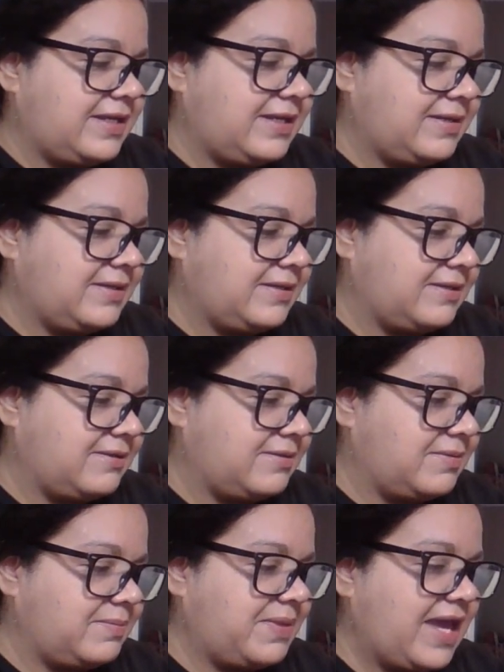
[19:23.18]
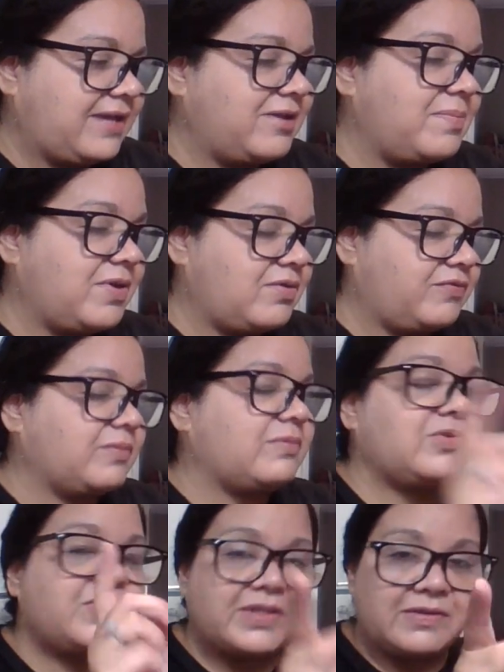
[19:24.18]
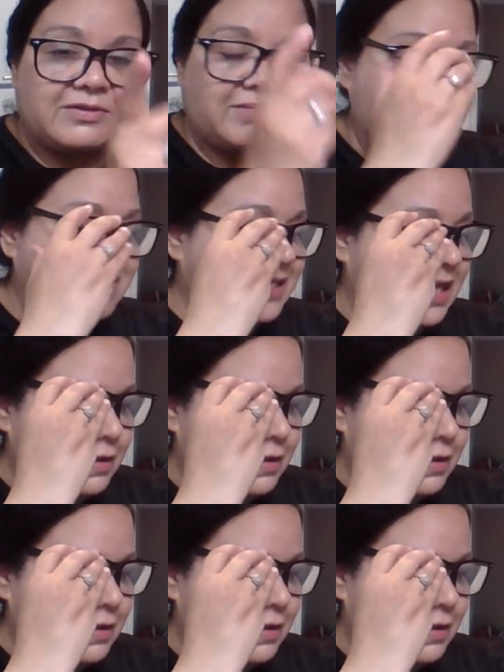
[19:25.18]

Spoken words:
Impeccable from Loops and Threads.